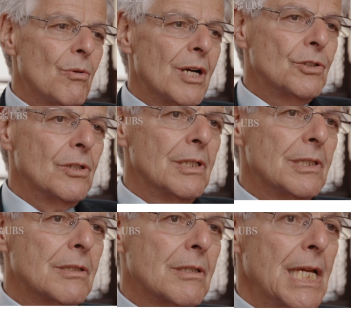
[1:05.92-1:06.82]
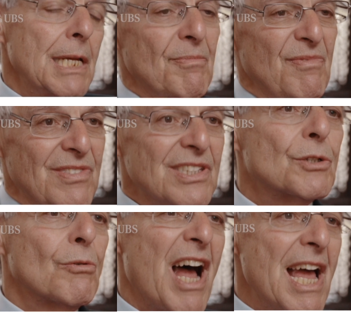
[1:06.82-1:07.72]
question is keep
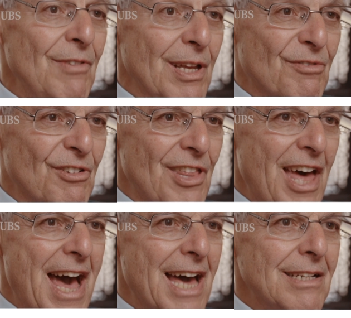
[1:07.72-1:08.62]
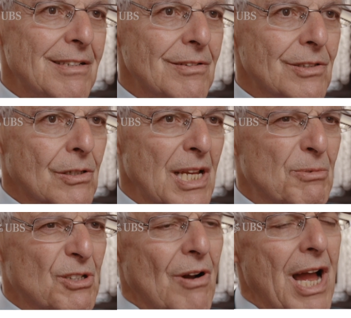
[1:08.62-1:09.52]
striving for that,
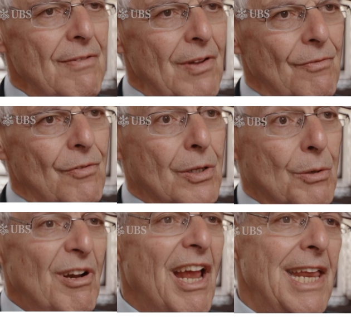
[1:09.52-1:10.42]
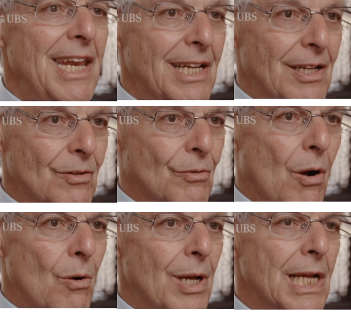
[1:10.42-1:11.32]
keep striving for creating and
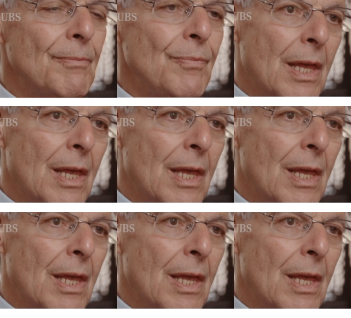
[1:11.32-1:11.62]
growing.